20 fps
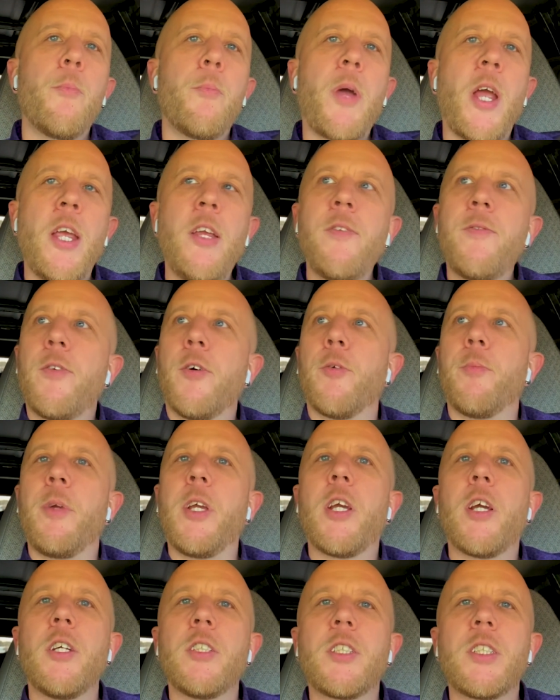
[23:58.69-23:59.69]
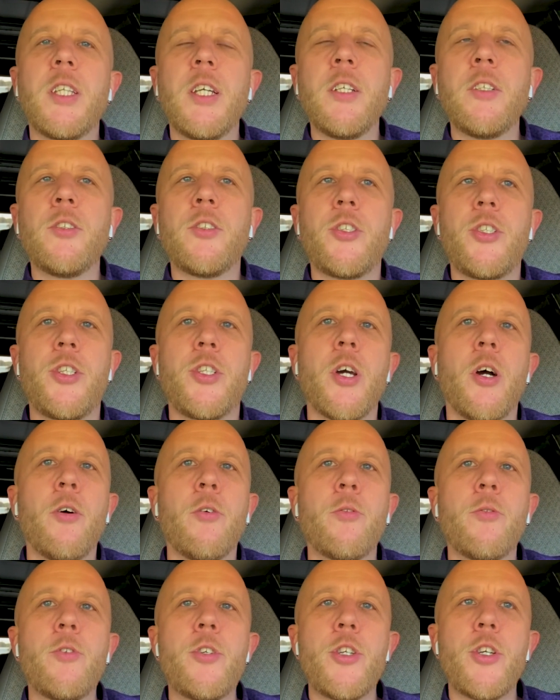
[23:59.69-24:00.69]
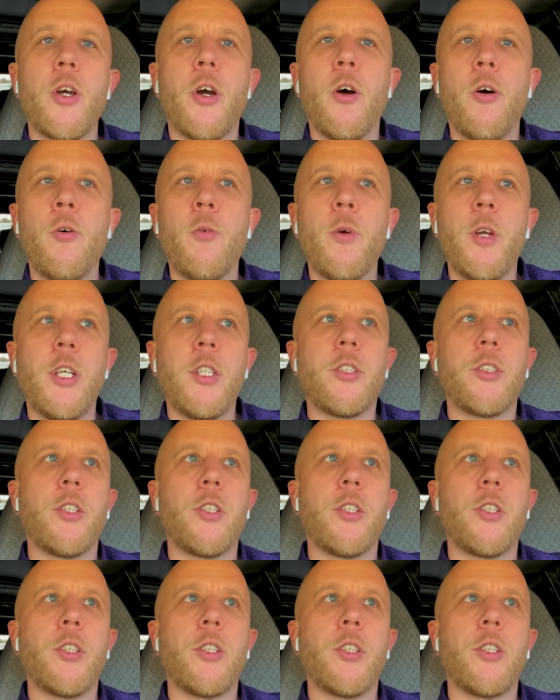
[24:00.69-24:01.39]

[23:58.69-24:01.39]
painful, because things don't always